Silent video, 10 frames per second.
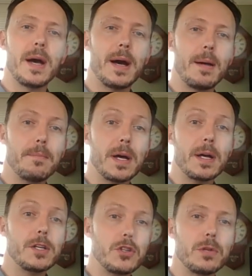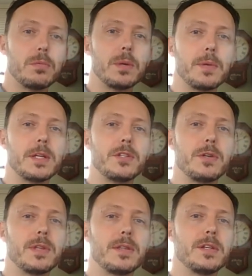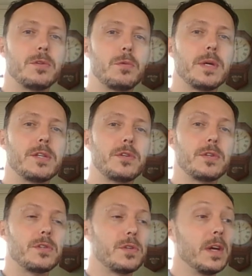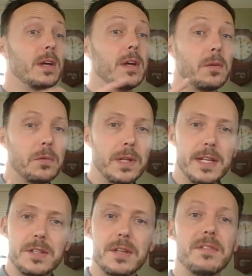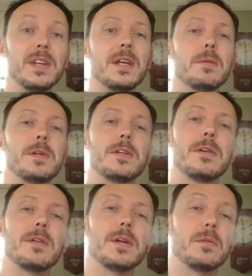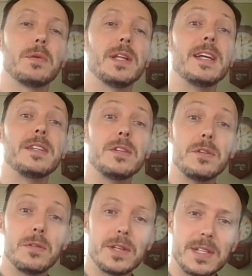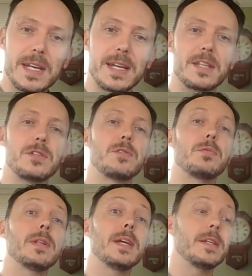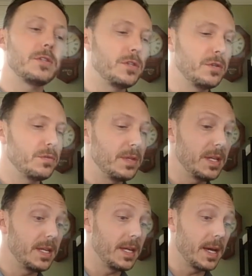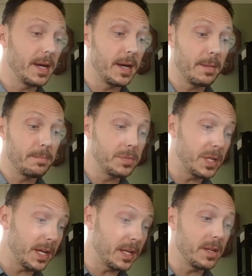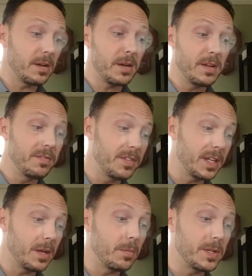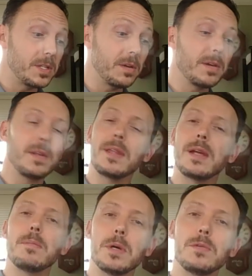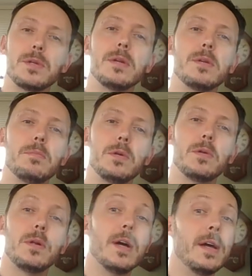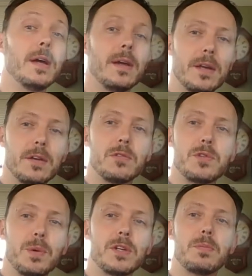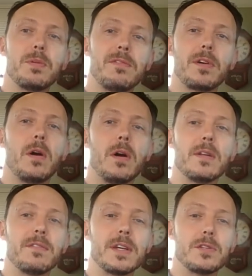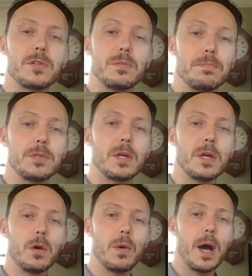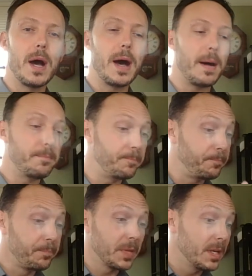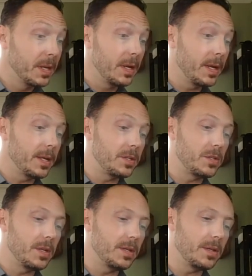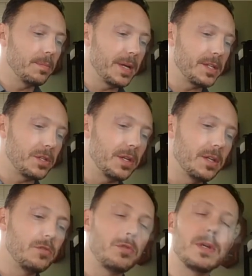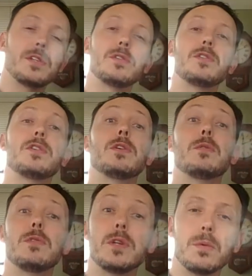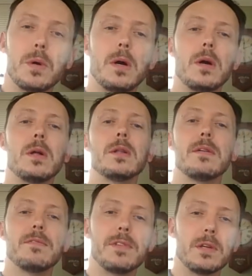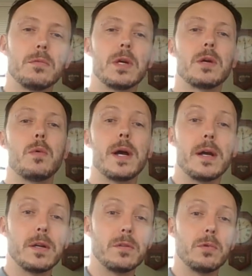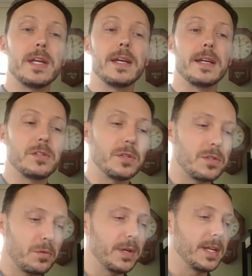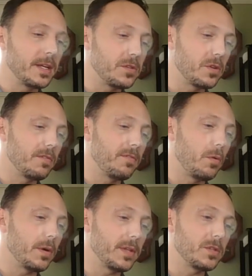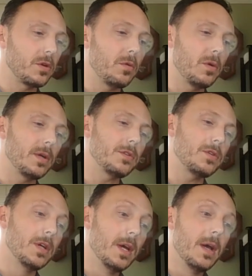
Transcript: Um, I should remind you that these questions relate to the video material, relate to the text, relate to the um, secondary video material that I posted to Moodle you're responsible for all of this. So um, it's in your best interest to do all of the required readings and screenings for this course.